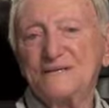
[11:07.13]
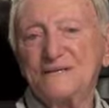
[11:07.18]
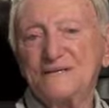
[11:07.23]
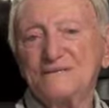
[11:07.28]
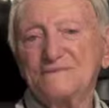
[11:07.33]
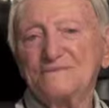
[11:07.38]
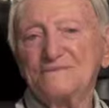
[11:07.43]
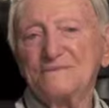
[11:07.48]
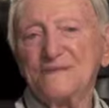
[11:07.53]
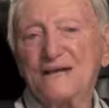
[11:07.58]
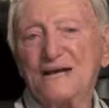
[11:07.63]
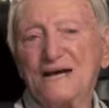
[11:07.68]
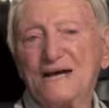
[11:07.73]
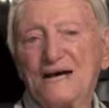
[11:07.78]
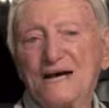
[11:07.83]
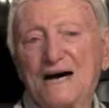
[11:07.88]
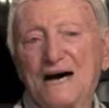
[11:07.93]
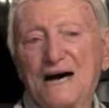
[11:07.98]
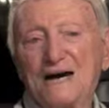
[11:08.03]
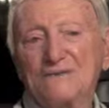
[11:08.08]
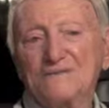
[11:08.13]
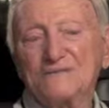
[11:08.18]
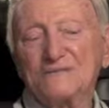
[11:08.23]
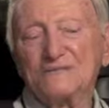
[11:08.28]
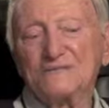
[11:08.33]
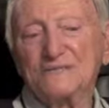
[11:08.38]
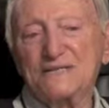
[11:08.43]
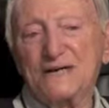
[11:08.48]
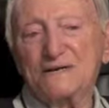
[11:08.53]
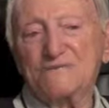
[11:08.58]
Yeah. I
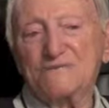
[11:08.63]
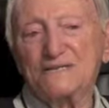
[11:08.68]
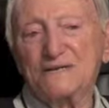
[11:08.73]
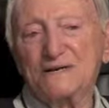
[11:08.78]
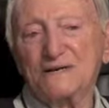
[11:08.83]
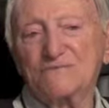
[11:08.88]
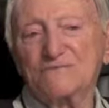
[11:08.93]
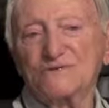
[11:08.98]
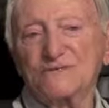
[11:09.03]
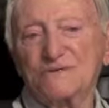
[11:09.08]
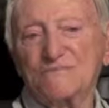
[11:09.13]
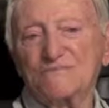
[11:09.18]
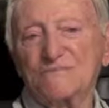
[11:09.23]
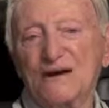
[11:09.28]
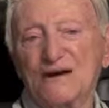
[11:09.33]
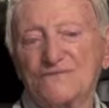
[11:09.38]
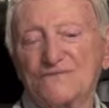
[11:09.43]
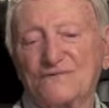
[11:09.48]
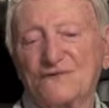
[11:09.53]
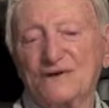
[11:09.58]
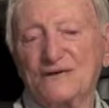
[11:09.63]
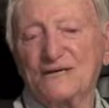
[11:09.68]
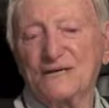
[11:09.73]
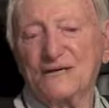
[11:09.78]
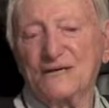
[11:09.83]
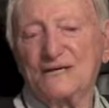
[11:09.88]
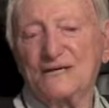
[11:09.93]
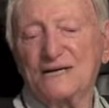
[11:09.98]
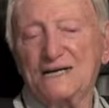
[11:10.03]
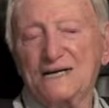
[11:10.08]
was I was I was a maverick.
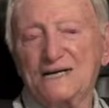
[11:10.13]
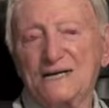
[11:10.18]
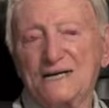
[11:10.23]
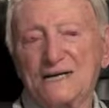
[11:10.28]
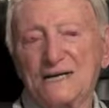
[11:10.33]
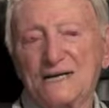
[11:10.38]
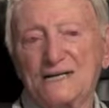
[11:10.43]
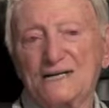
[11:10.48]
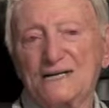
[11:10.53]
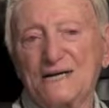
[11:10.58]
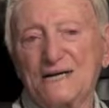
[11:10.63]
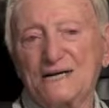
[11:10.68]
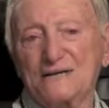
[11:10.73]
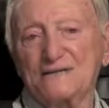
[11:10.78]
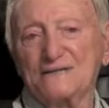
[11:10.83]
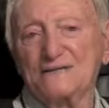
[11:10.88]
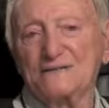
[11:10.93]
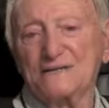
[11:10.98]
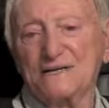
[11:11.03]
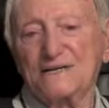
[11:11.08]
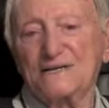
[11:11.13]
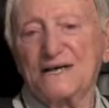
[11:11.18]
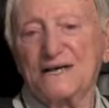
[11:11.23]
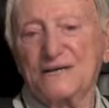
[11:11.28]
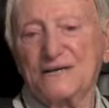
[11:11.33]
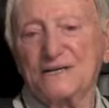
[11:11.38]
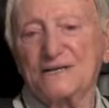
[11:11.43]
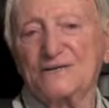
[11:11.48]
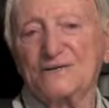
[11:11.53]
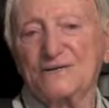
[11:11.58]
I, I had a lot of a
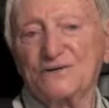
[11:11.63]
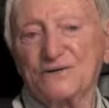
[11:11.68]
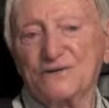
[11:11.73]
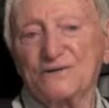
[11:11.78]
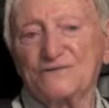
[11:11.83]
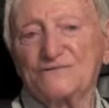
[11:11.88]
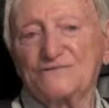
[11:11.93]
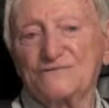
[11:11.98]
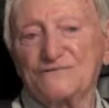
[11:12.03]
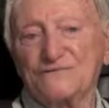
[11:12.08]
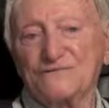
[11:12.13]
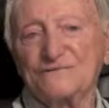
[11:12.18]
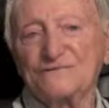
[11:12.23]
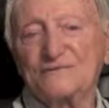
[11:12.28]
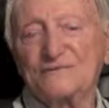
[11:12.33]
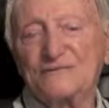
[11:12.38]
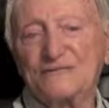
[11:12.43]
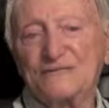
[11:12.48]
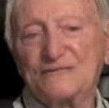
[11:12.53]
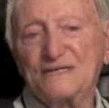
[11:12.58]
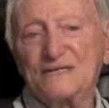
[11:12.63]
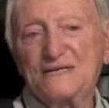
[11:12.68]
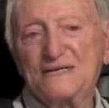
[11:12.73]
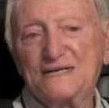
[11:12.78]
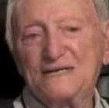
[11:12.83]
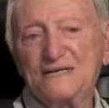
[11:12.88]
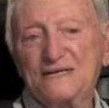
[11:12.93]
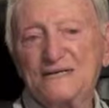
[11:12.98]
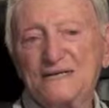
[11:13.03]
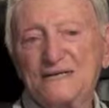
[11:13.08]
lot of nerve.
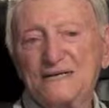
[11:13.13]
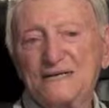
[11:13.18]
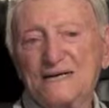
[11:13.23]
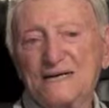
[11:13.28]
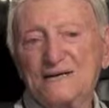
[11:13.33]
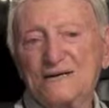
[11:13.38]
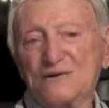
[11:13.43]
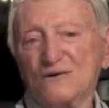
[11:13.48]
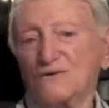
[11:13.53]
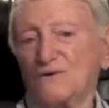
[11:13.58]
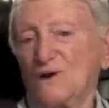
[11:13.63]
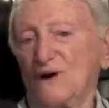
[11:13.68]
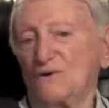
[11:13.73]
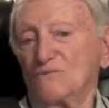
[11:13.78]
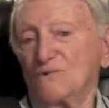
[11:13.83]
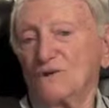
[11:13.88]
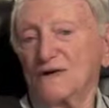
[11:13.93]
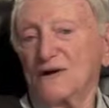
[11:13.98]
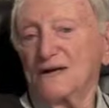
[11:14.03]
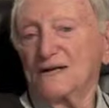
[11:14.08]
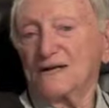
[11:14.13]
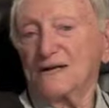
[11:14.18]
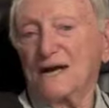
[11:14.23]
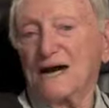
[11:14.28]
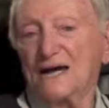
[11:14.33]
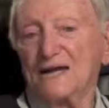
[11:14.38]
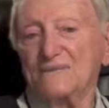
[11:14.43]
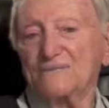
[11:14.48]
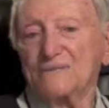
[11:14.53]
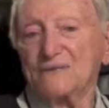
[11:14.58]
I, I don't know what, where I
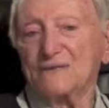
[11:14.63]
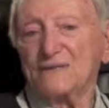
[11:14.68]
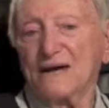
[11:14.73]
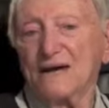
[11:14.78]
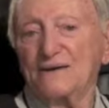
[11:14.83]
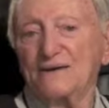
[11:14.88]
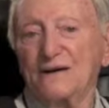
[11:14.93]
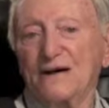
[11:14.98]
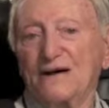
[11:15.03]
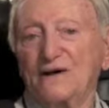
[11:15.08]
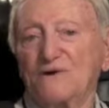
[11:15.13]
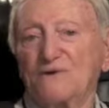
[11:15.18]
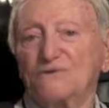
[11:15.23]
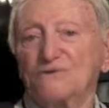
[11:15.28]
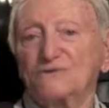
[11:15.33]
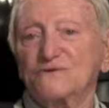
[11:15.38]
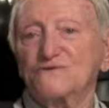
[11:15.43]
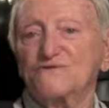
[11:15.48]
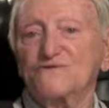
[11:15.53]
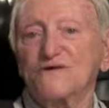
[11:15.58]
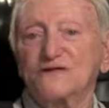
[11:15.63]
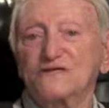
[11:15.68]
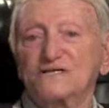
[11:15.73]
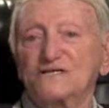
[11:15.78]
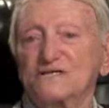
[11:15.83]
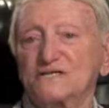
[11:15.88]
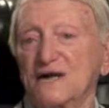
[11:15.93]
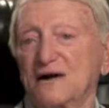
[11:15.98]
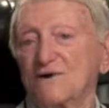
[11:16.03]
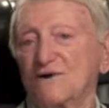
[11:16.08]
got it, but I, I always
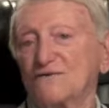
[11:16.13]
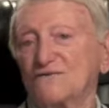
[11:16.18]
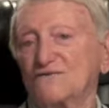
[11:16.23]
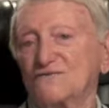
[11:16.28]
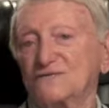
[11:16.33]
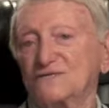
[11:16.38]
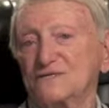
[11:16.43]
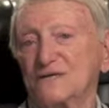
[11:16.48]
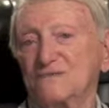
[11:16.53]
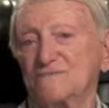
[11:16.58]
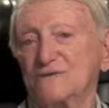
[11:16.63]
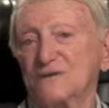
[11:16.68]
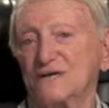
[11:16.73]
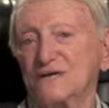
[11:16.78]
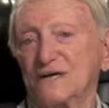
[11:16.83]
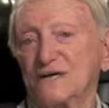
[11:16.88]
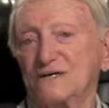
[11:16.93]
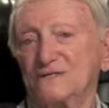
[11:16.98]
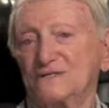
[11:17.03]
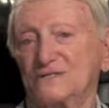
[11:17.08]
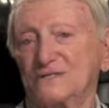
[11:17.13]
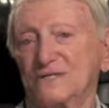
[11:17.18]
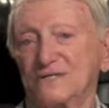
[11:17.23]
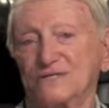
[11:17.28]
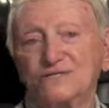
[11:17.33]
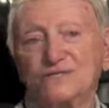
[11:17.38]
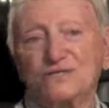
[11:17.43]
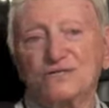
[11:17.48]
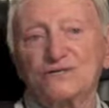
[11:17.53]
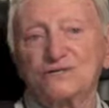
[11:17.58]
felt sorry for somebody else.
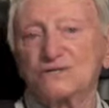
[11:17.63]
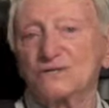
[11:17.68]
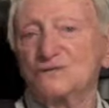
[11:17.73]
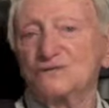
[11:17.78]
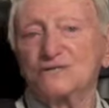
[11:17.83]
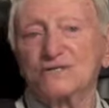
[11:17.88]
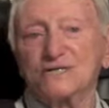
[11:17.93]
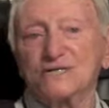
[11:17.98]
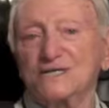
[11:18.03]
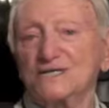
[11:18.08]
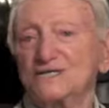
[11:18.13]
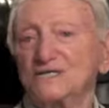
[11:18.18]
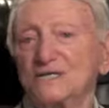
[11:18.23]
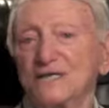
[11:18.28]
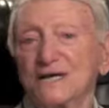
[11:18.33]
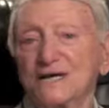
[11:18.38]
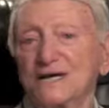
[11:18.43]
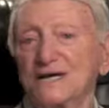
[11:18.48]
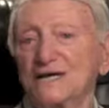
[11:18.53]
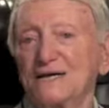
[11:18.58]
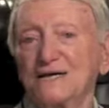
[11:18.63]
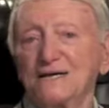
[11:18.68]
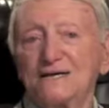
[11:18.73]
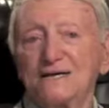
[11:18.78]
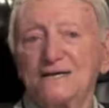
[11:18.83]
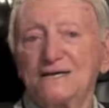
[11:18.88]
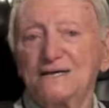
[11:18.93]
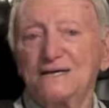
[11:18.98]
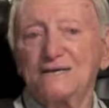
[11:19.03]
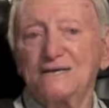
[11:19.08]
I still do to this day.